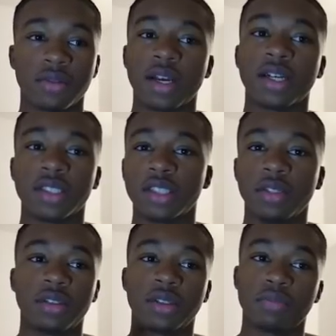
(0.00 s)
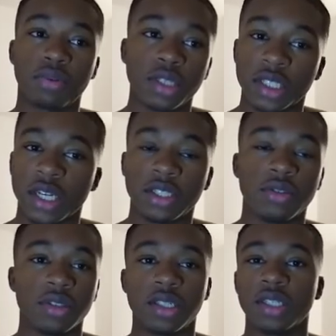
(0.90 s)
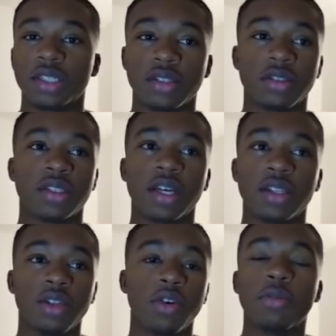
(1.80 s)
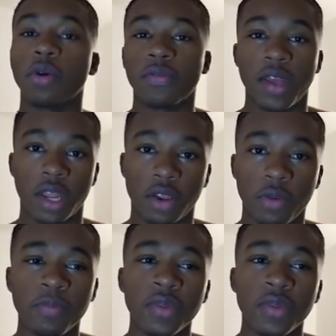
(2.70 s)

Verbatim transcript: constantly preaching at you or teaching or telling you or motivating you.